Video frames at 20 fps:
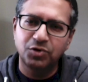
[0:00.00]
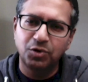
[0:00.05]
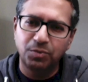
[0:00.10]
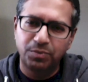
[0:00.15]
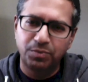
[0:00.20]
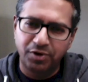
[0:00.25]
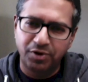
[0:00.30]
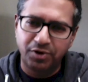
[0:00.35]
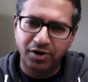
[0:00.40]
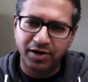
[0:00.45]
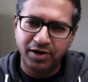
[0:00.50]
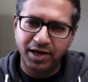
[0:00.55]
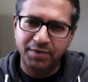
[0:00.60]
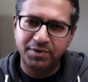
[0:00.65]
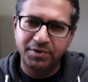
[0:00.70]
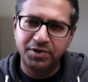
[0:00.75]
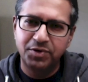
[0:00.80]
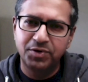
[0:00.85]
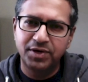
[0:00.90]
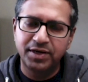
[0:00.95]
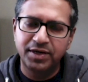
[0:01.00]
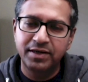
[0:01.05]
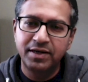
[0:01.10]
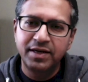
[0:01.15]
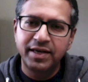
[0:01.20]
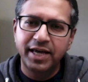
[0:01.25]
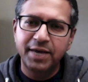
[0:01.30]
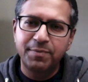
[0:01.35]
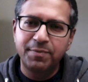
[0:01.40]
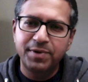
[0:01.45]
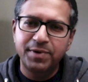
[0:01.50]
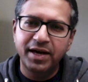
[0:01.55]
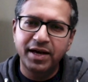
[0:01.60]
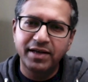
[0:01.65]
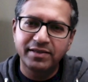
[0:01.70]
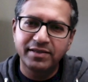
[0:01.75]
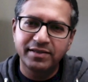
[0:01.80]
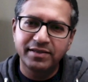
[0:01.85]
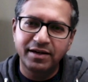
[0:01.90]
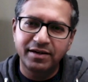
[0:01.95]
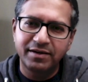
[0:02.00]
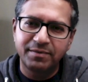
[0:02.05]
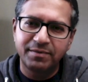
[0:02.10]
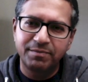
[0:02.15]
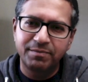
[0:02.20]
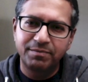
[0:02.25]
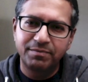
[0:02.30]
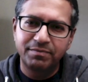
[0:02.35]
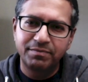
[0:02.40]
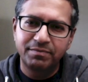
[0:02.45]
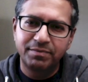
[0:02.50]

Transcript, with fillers: so broad. I mean, APIs are